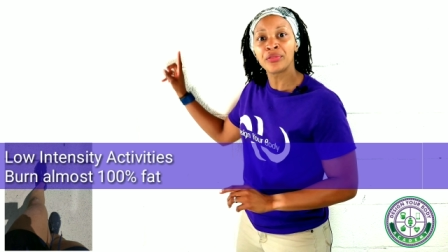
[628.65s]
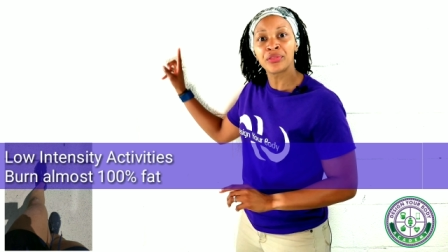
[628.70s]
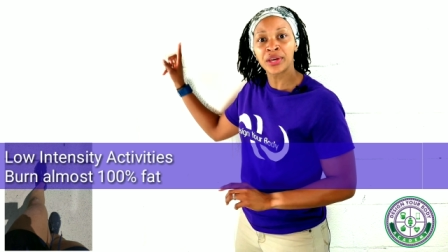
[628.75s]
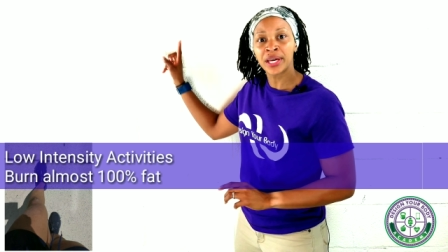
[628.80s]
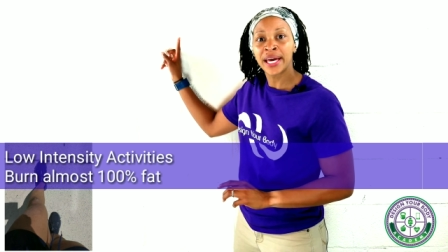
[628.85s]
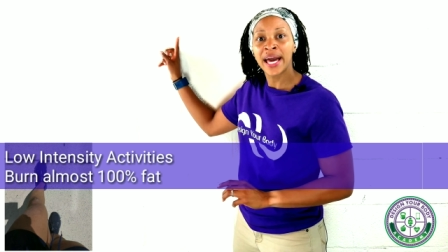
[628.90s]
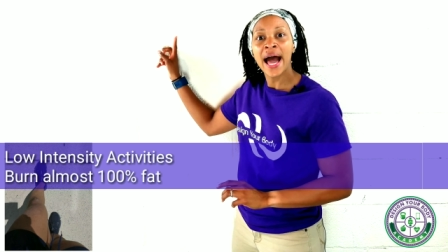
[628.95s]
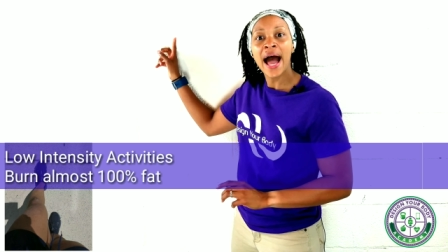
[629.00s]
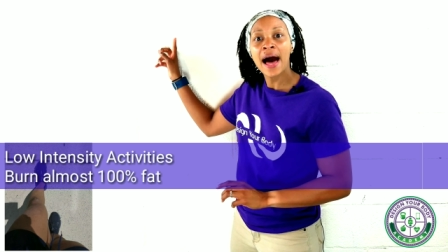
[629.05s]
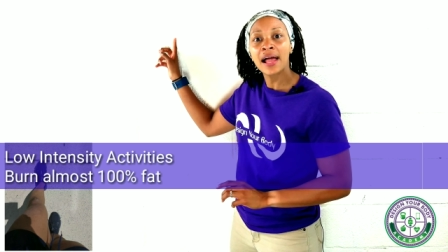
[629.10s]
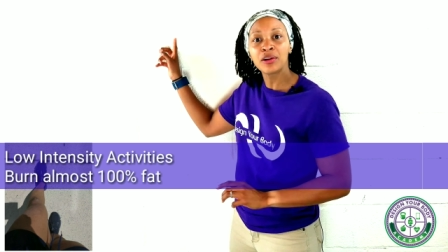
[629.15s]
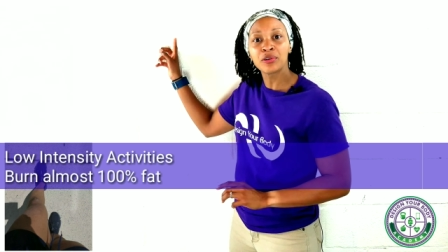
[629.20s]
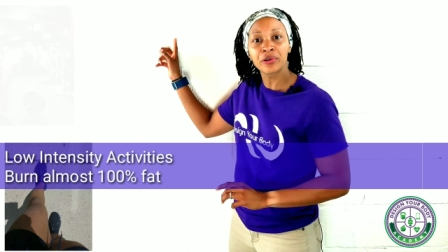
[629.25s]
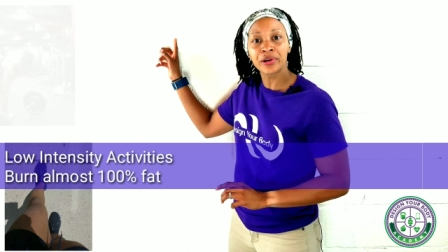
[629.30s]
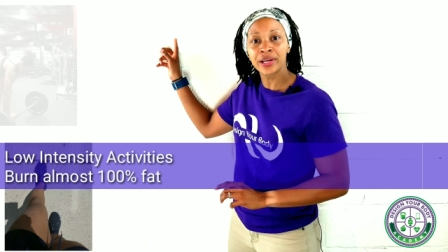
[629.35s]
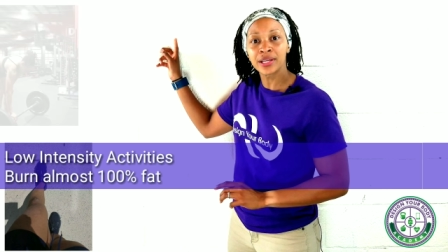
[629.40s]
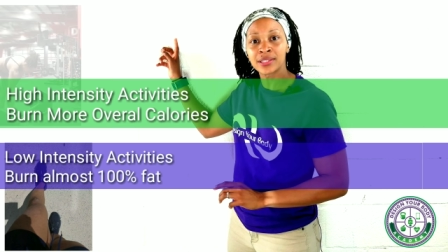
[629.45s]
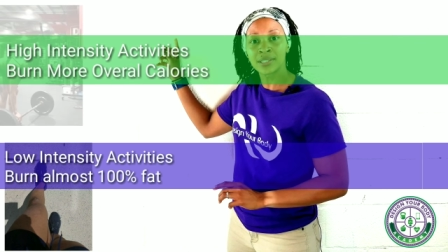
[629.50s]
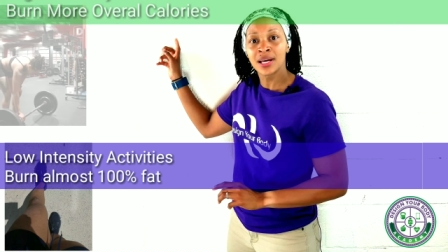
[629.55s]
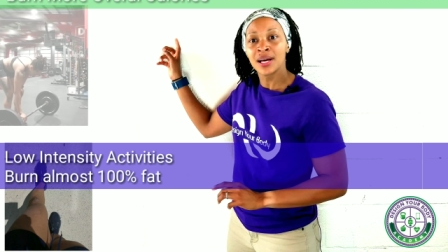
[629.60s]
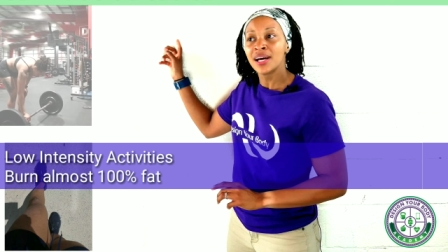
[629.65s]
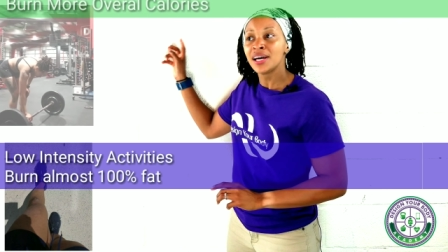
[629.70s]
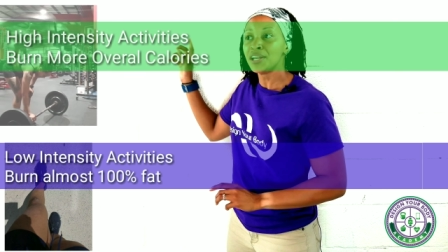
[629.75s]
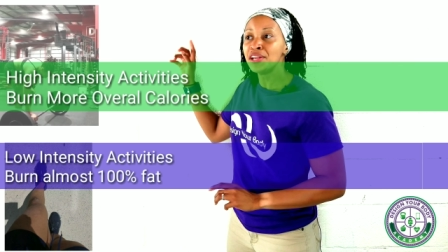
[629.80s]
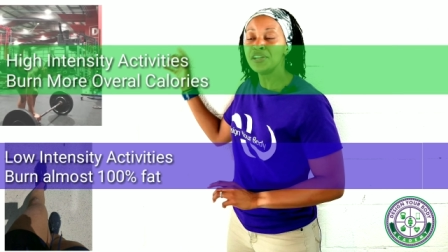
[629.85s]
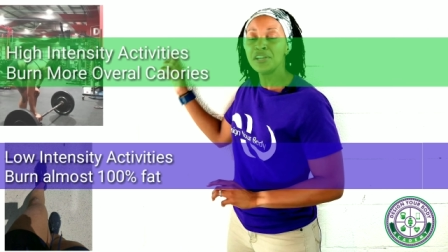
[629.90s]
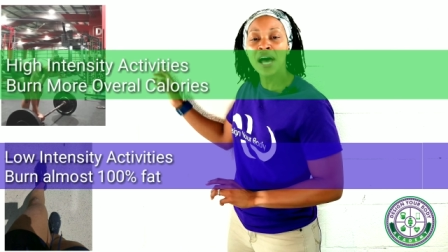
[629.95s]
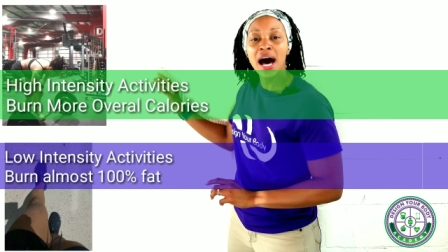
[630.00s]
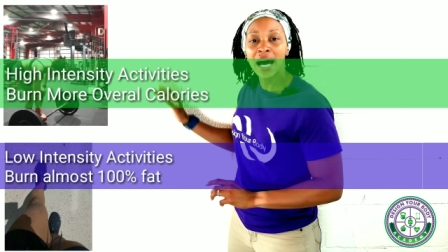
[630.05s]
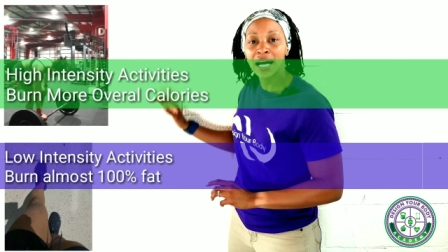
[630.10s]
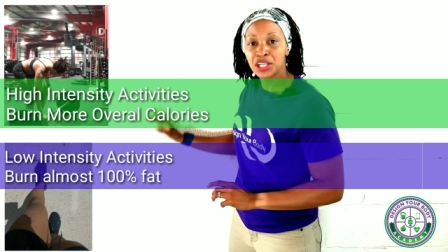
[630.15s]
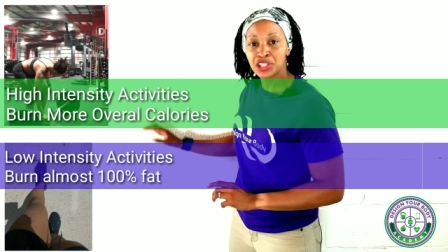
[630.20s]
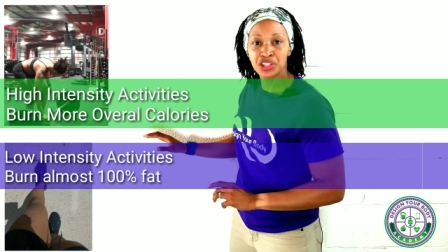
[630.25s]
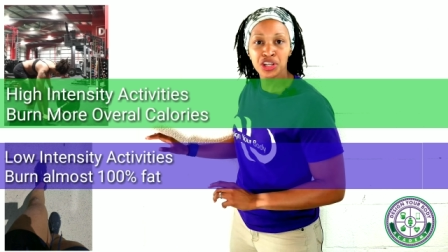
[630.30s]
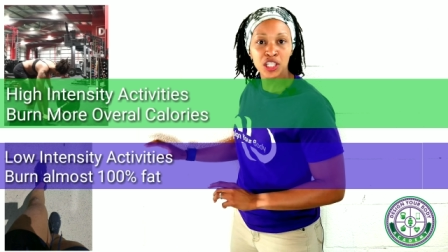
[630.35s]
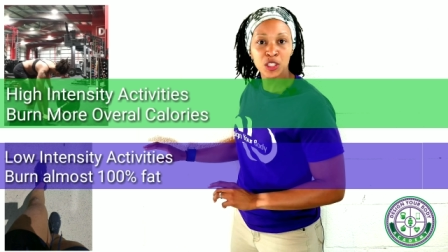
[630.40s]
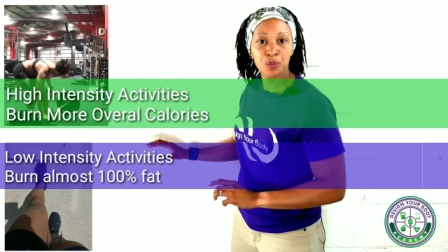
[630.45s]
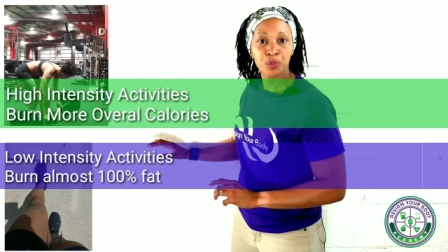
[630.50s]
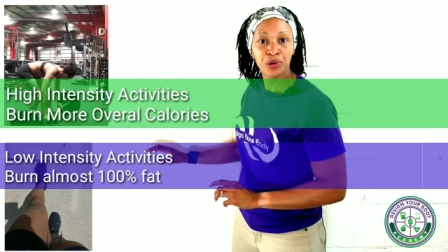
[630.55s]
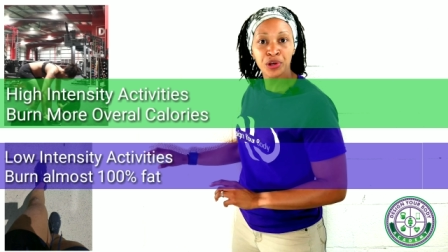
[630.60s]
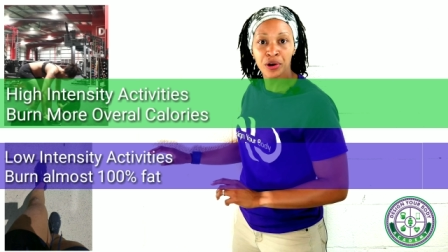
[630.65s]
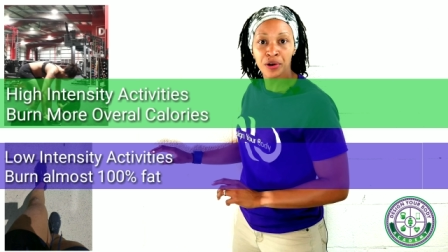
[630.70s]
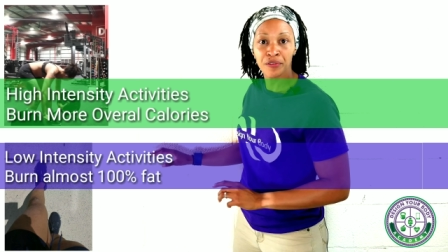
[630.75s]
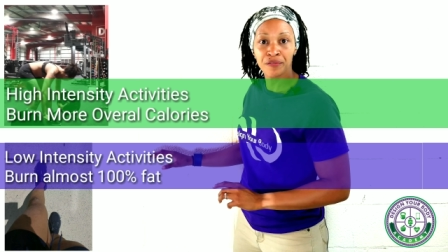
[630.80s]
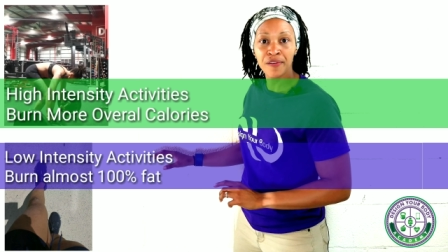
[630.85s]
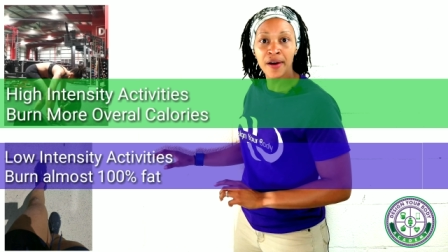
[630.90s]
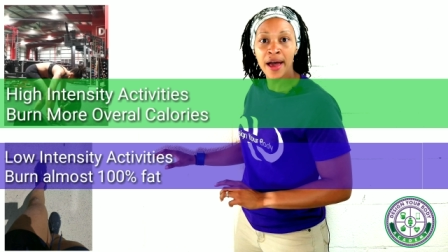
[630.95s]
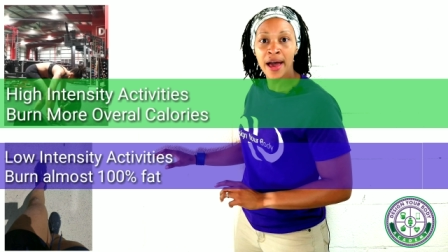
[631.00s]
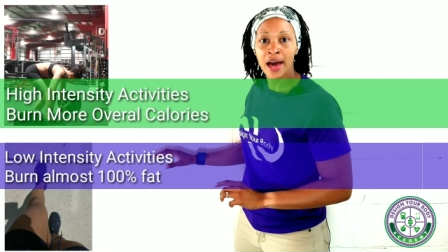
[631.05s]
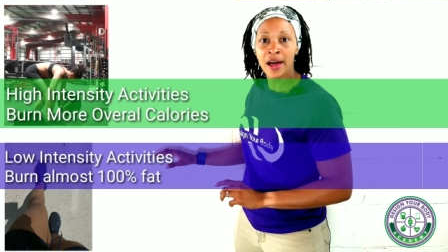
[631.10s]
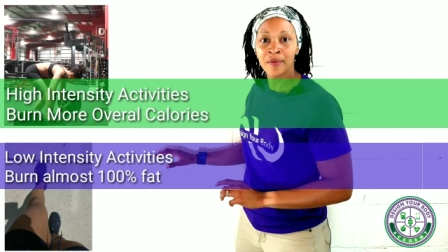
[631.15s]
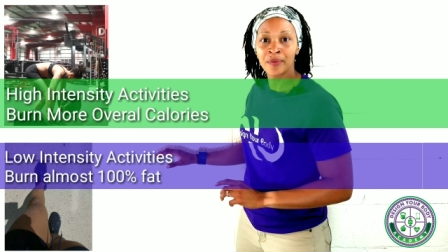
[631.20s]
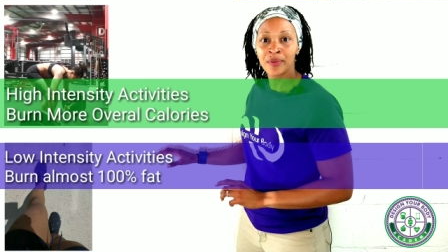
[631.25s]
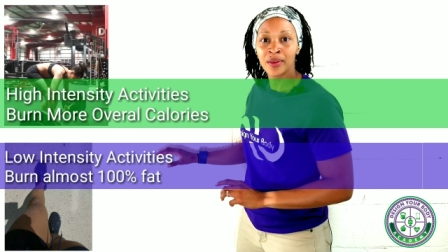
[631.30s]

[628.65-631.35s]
the calories, not just pure fat.